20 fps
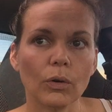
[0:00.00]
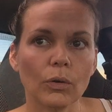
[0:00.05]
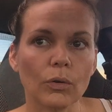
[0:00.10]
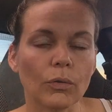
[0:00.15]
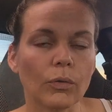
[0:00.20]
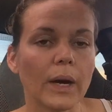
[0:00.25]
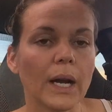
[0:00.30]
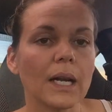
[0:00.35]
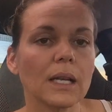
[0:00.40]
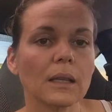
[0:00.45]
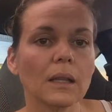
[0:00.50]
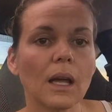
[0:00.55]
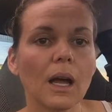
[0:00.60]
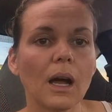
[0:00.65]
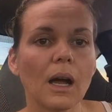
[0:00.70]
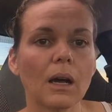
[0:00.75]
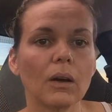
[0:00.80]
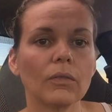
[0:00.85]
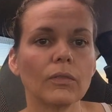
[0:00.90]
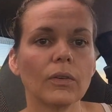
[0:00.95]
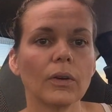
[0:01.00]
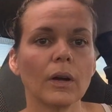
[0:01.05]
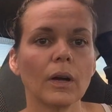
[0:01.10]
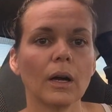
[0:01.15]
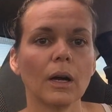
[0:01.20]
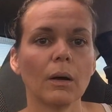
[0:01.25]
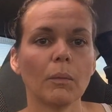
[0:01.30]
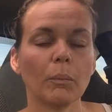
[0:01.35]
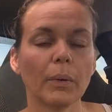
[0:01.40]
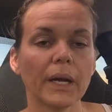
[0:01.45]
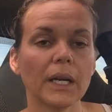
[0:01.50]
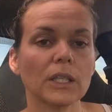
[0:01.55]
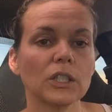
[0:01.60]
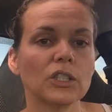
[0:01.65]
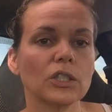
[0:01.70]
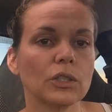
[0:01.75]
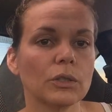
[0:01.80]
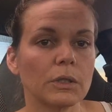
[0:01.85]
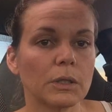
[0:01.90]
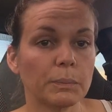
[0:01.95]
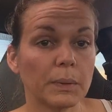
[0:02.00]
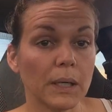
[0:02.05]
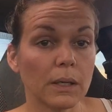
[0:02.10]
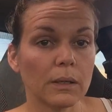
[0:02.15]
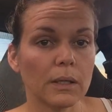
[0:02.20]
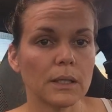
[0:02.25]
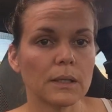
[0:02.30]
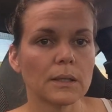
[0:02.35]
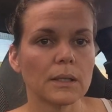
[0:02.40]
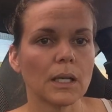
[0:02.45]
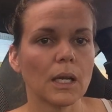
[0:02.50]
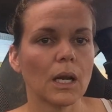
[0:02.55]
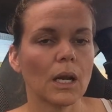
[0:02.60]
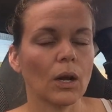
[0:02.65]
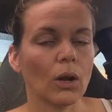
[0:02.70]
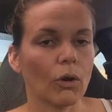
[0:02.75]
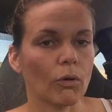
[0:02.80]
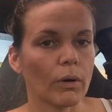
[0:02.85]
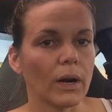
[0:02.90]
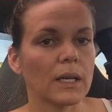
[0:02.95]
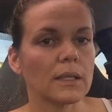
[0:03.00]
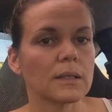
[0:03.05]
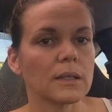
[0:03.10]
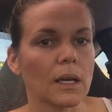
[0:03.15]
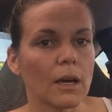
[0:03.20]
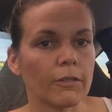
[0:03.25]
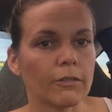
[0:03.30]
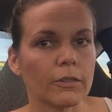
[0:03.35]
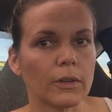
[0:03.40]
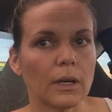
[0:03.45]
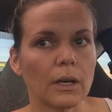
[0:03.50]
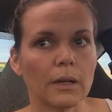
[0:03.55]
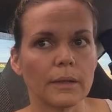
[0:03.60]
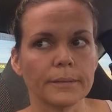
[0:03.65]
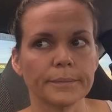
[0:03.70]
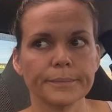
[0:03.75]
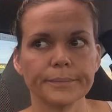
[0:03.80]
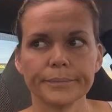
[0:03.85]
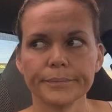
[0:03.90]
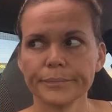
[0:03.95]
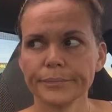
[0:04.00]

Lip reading: great love by experiencing great suffering.